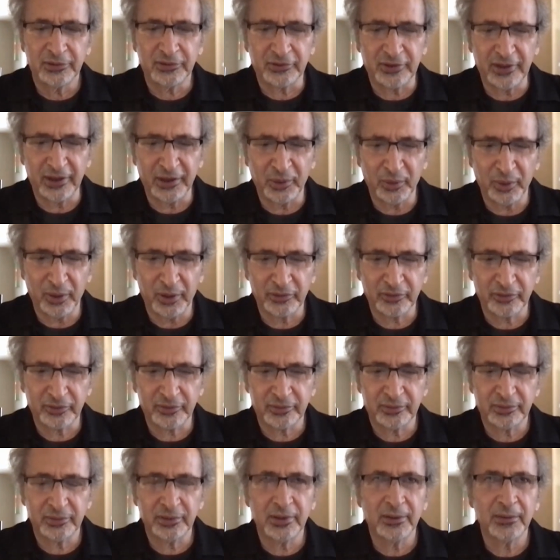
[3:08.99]

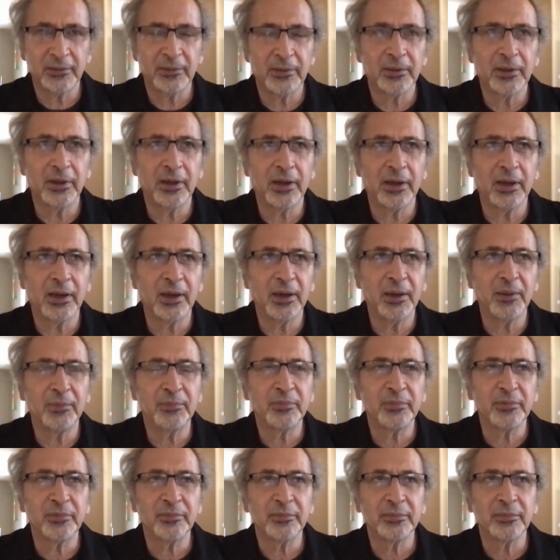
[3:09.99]
distinguished
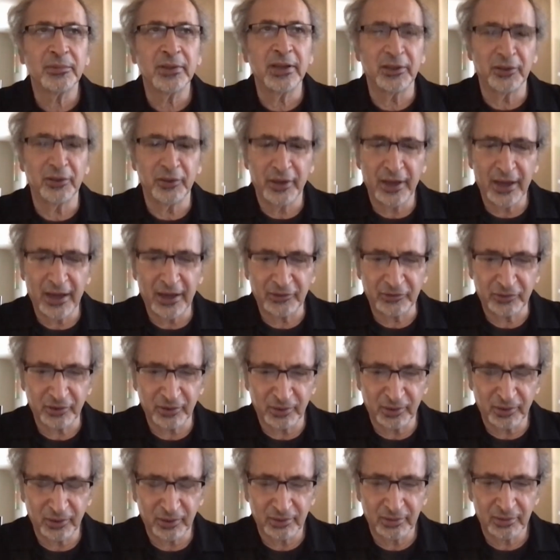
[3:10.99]

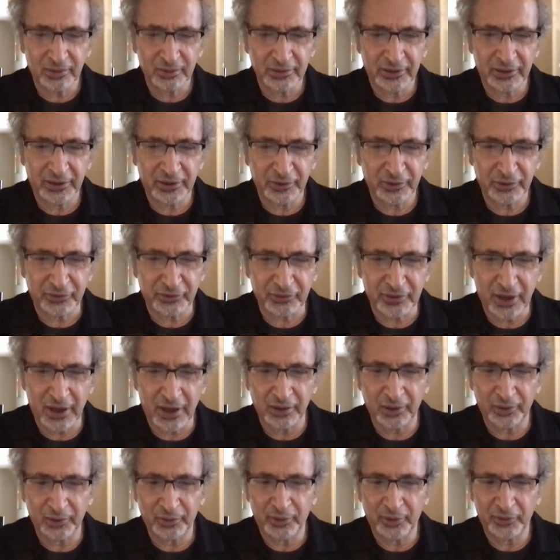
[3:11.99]
international legal
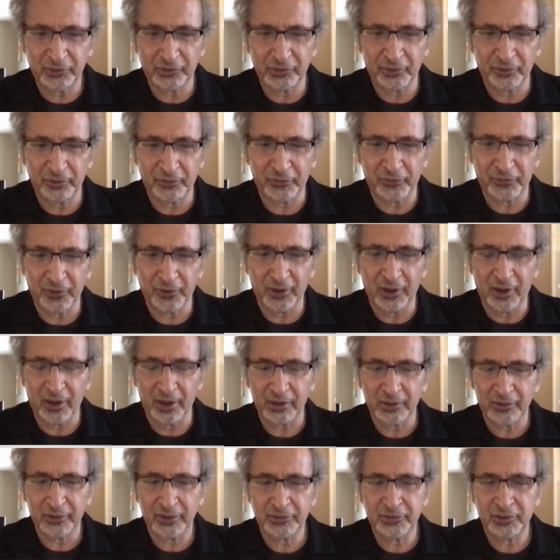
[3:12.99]
scholar Richard
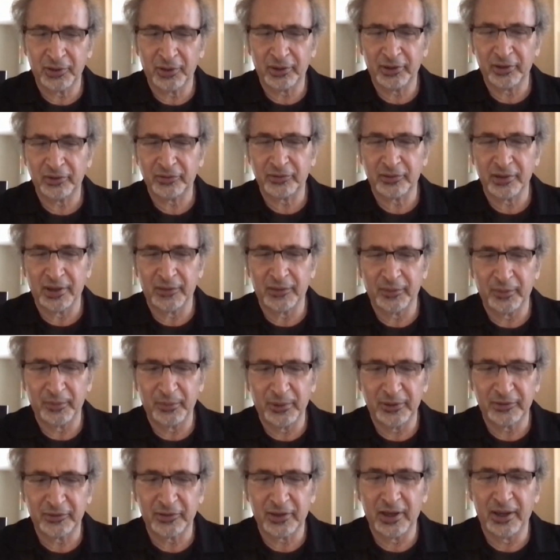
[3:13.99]
Falk, the Turkish
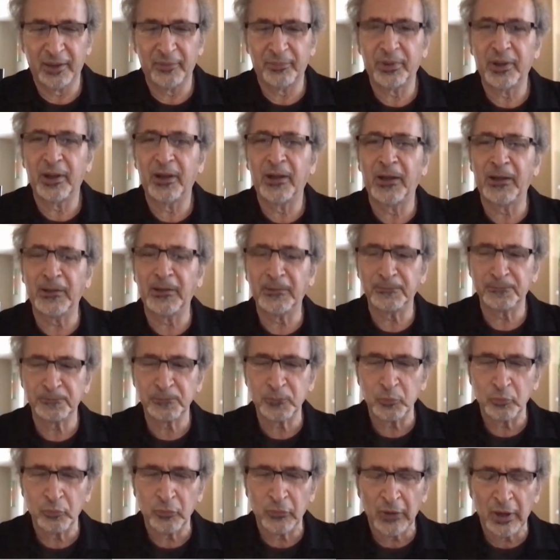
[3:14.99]
government's
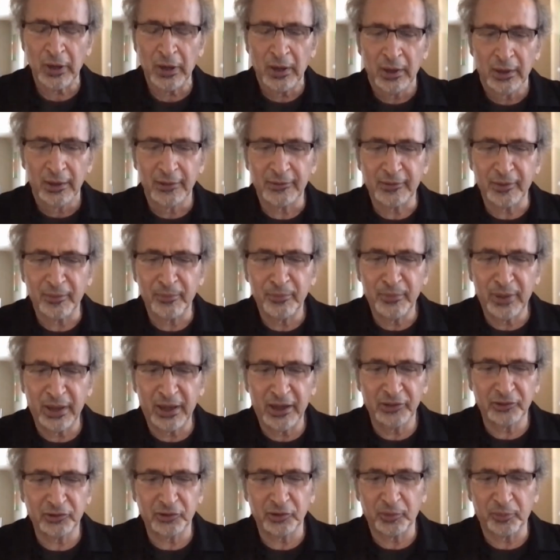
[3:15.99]
campaign is a
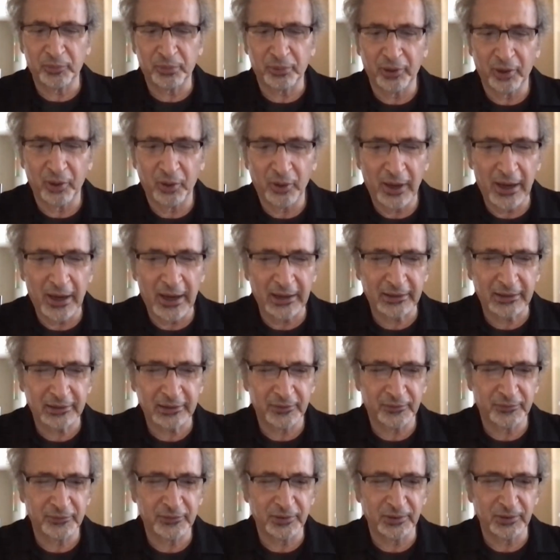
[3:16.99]
major,
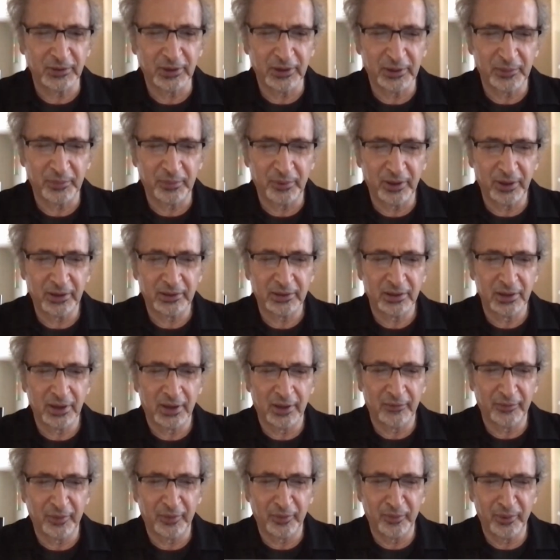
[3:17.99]
proactive, deliberate
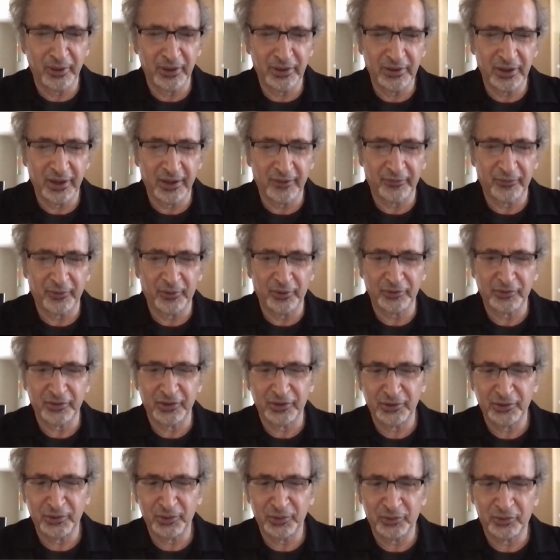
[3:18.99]
government
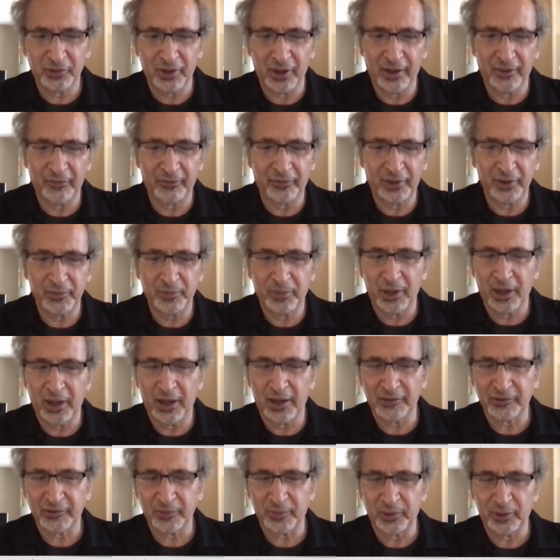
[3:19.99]
effort to use every
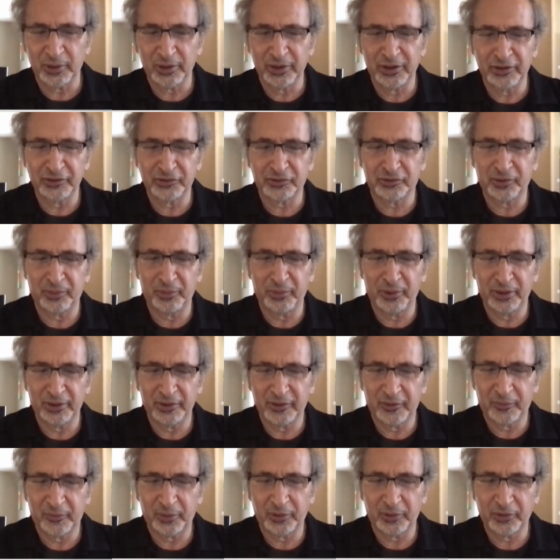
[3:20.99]
possible
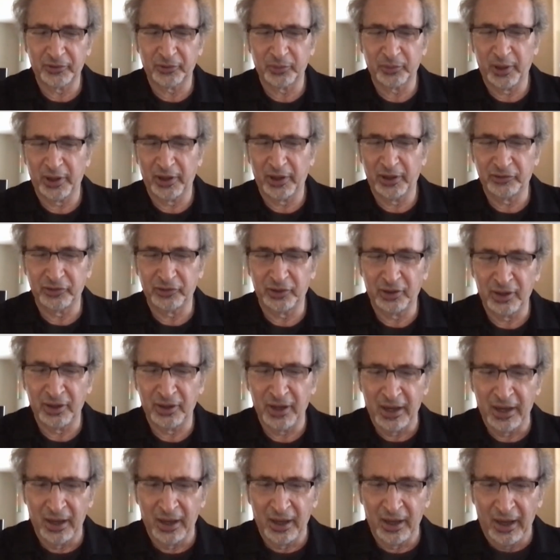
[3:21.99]
instrument of
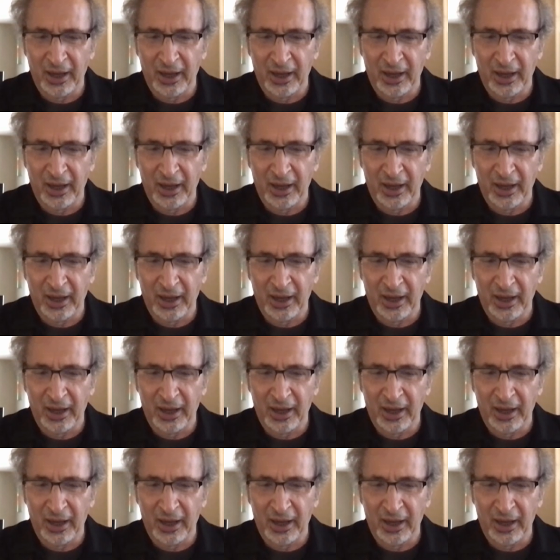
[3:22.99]
persuasion